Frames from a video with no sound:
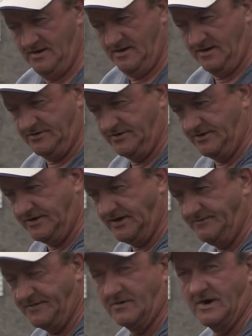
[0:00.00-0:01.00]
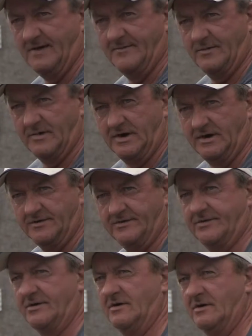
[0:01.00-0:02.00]
and you can keep the grapple right at the
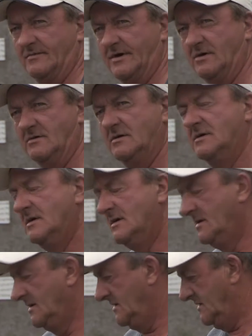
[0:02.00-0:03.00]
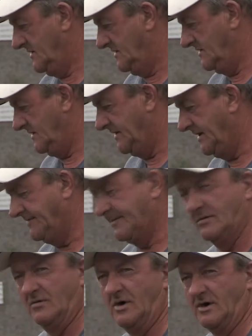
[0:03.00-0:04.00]
stern of the boat. The deeper
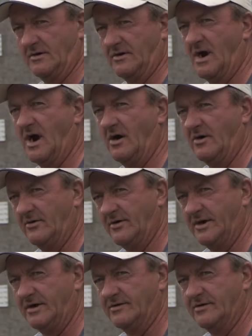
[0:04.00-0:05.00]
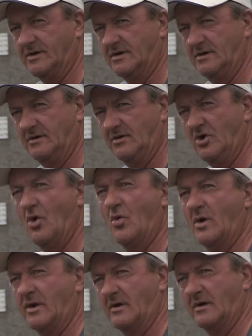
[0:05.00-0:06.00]
the water, the harder it is to know
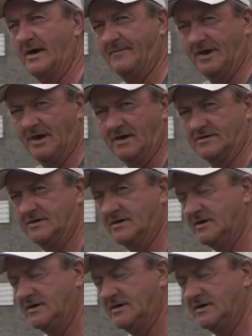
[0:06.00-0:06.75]
where the grapple actually